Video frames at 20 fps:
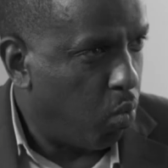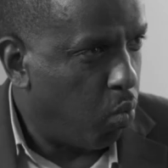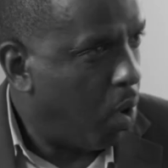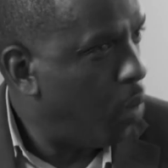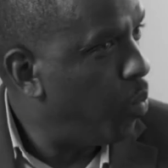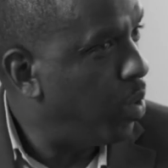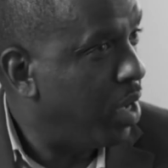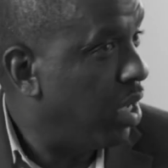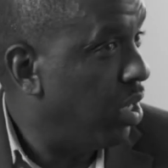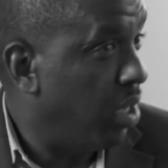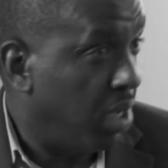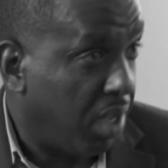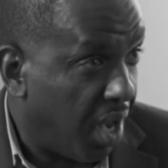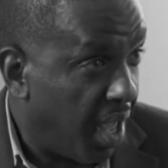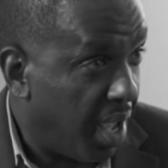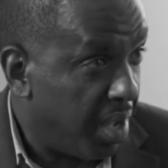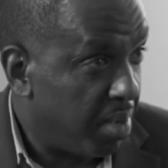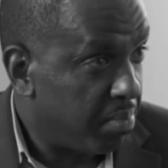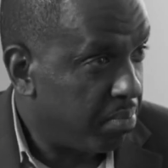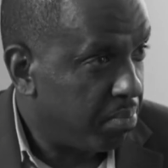what would it look
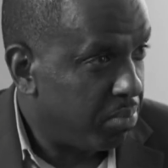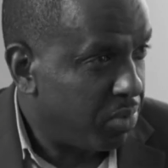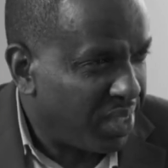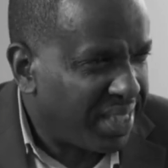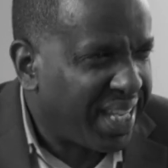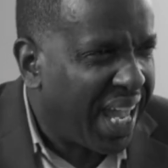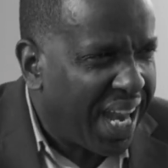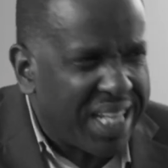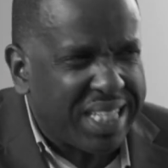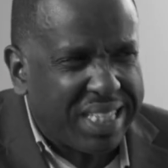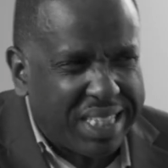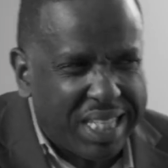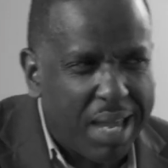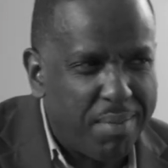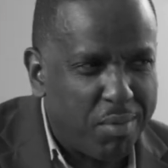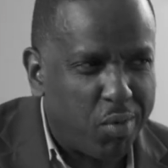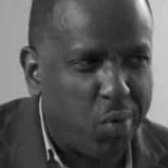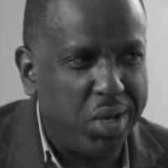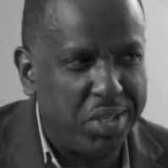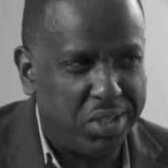like? So it's kind of the
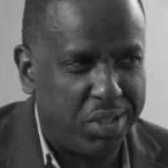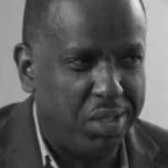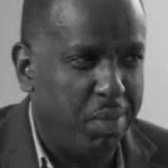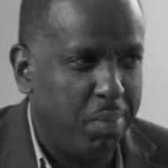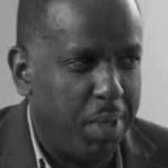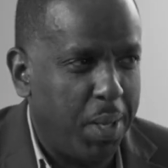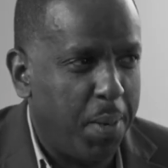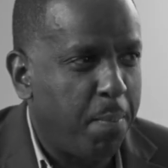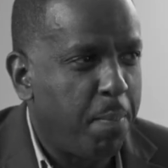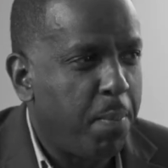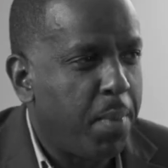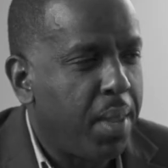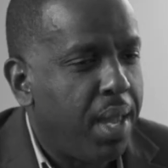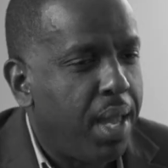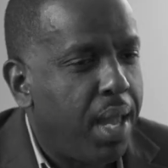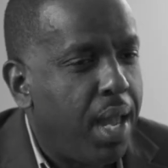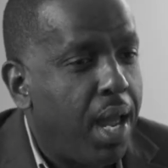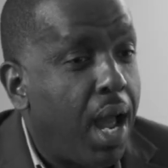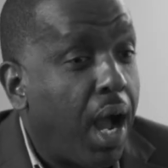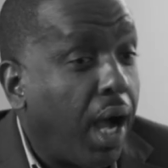same question to me.
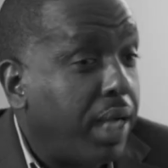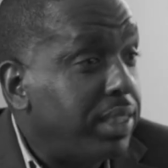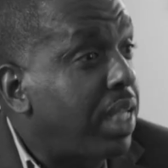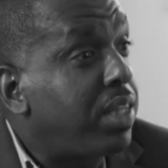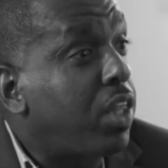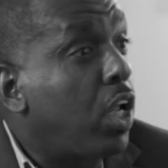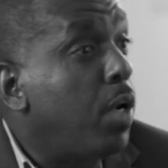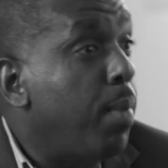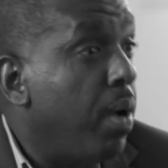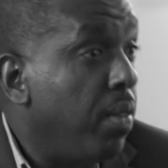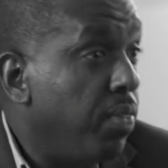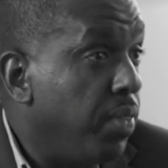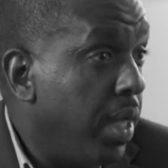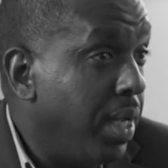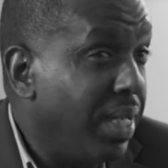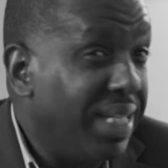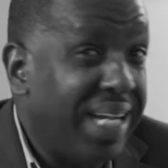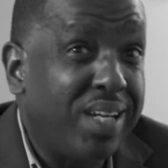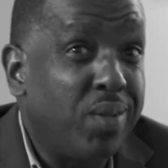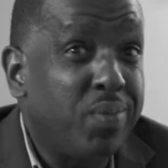Because I thought about
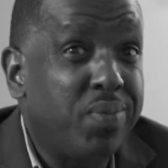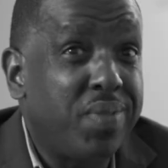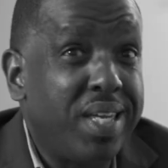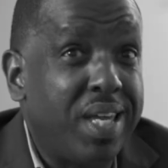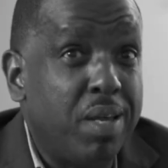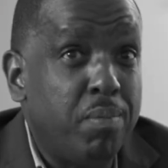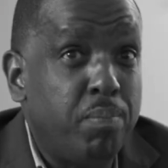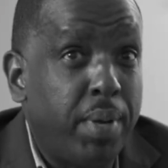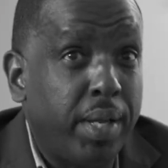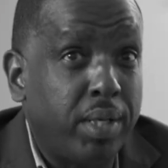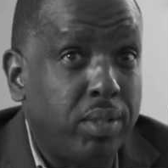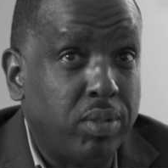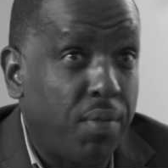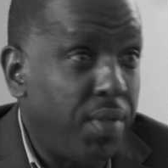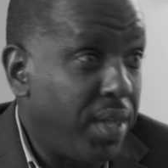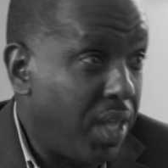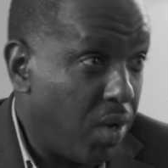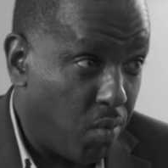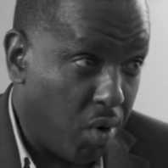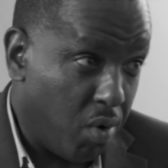that, and I don't think in pictures, I
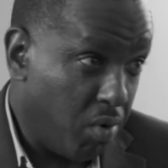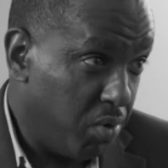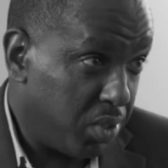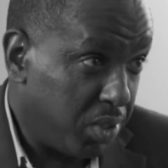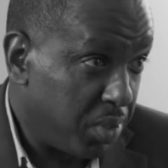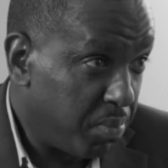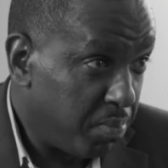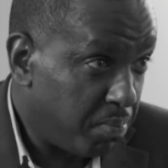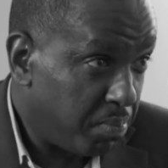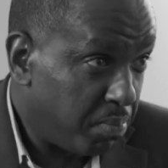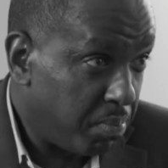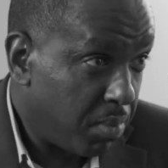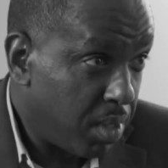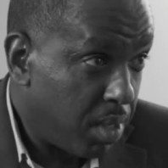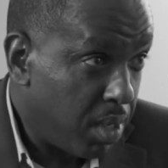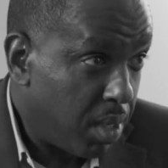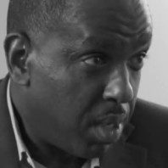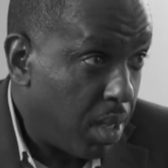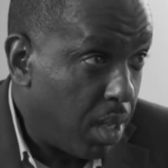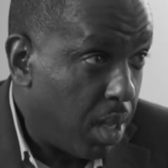think in words.
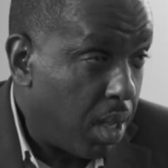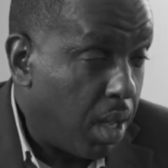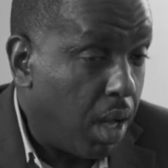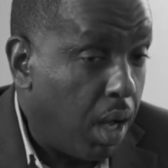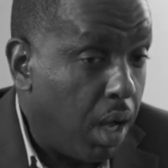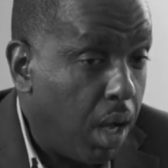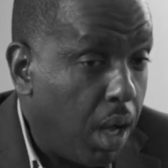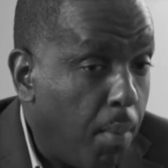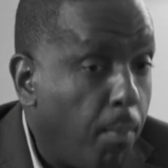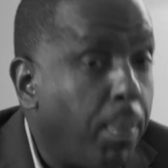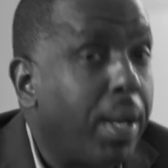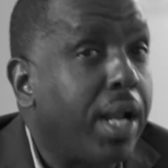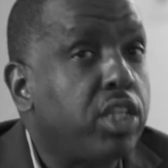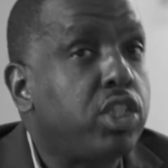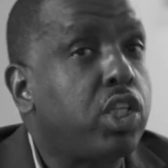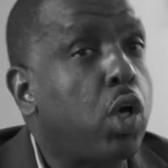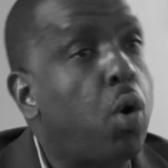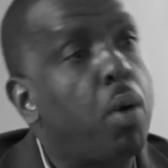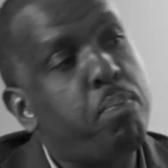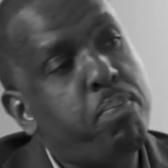But I
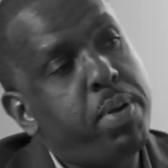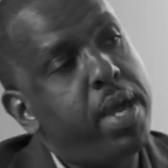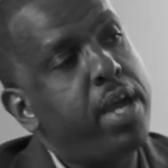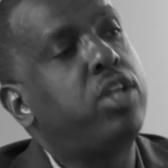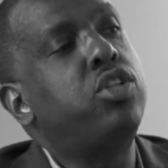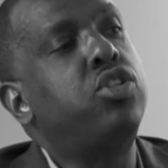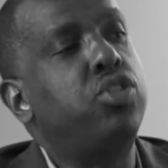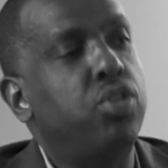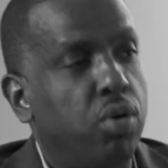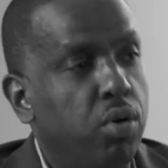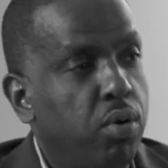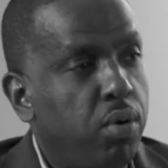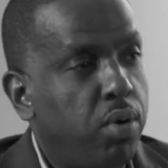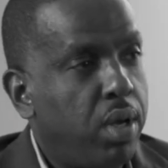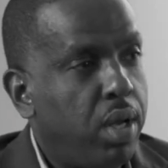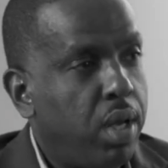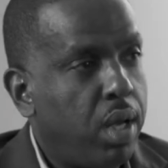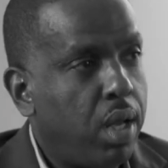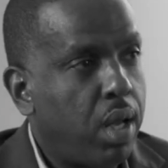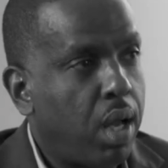saw a picture
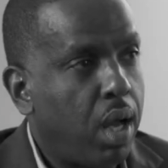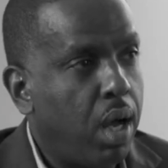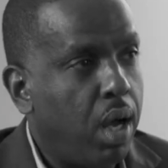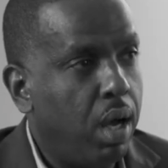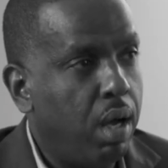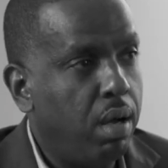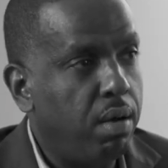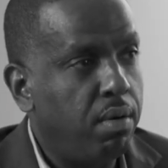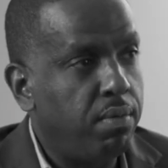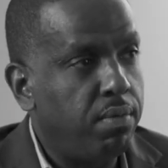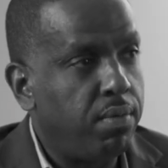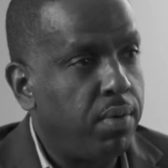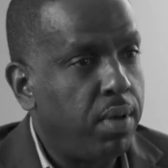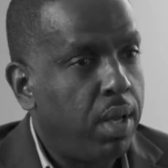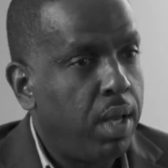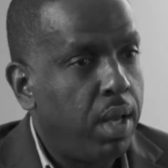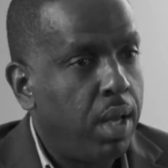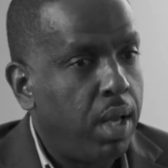of